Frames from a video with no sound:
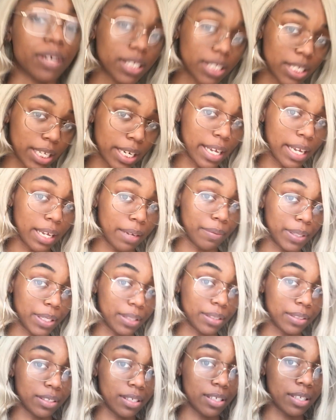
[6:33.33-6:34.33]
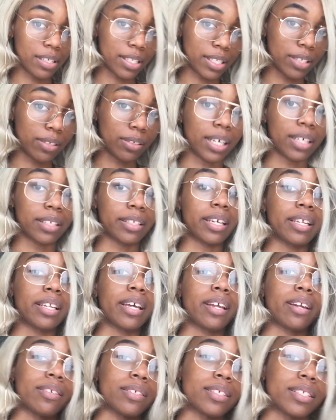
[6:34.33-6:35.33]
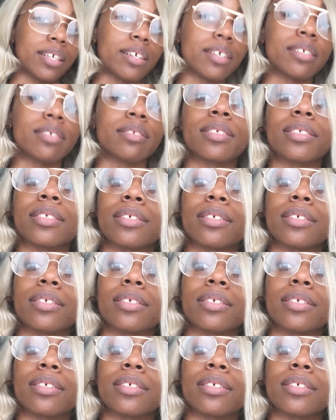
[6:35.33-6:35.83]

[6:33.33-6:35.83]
rods kind of heavy and it's still like daylight outside,